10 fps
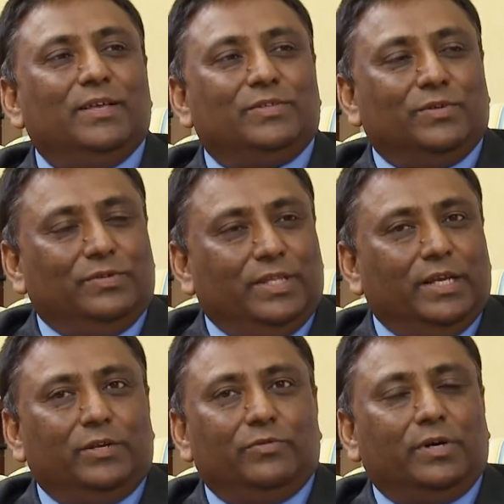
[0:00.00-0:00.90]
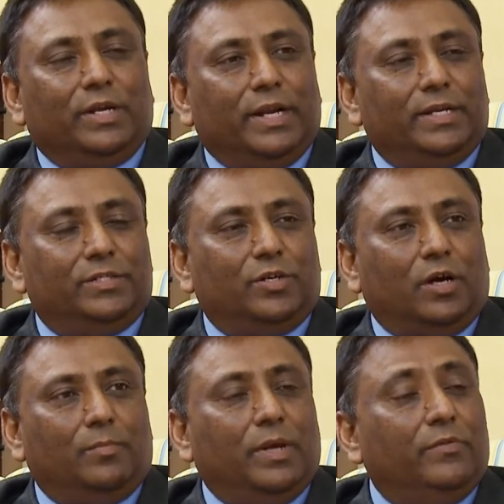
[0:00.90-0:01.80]
So they do a great
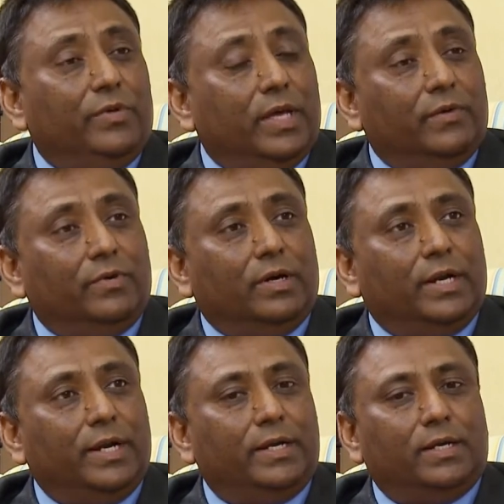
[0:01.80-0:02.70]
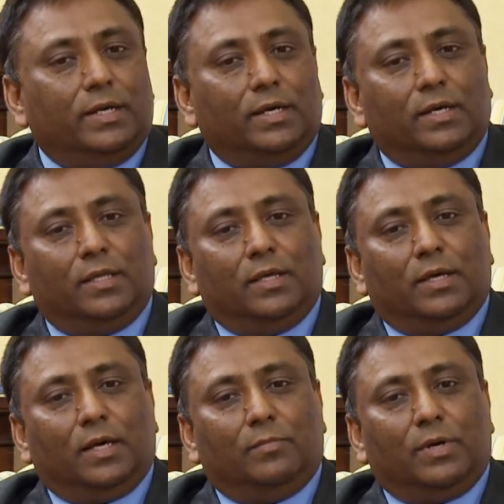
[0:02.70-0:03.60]
job, and we have a great
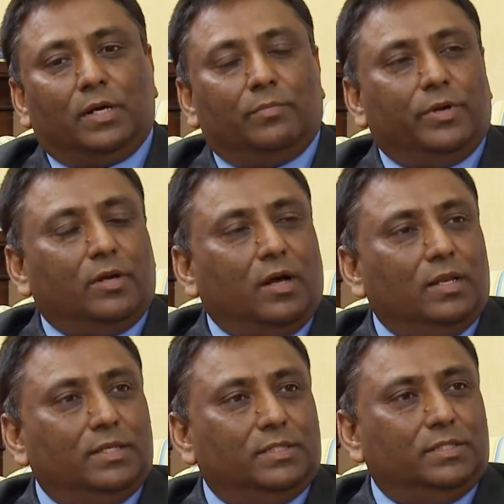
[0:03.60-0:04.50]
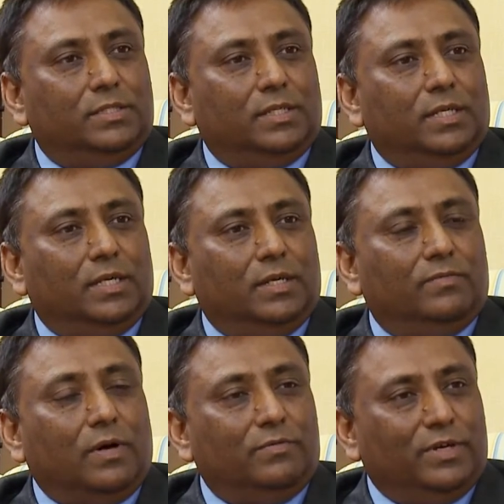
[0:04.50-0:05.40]
Montgomery College
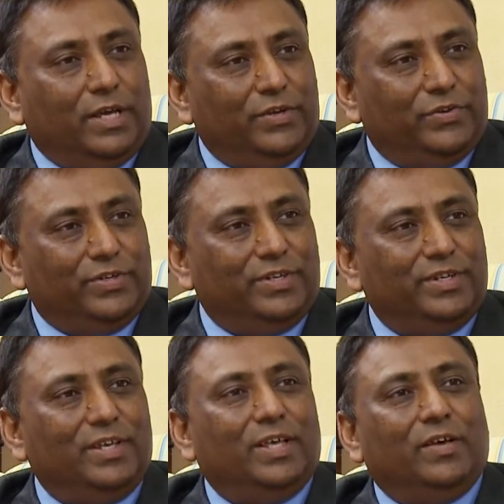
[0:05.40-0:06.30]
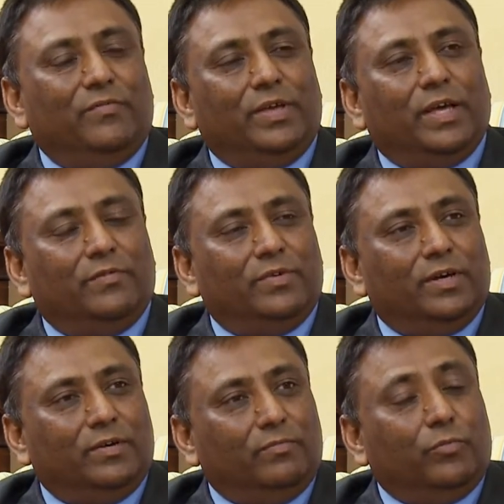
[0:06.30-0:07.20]
Foundation. We have
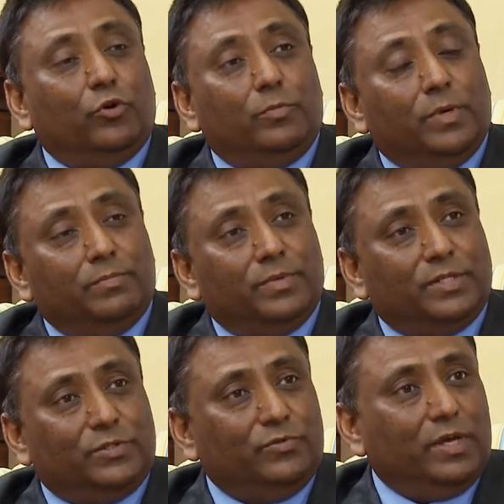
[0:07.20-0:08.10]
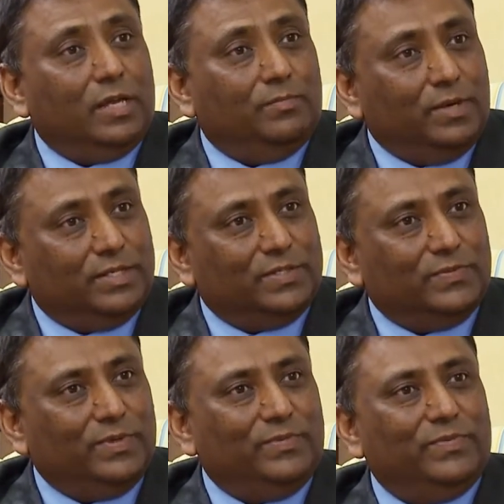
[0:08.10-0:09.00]
board members who help us
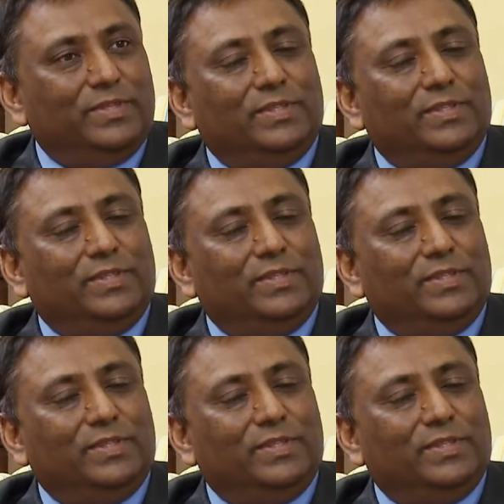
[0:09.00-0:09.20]
with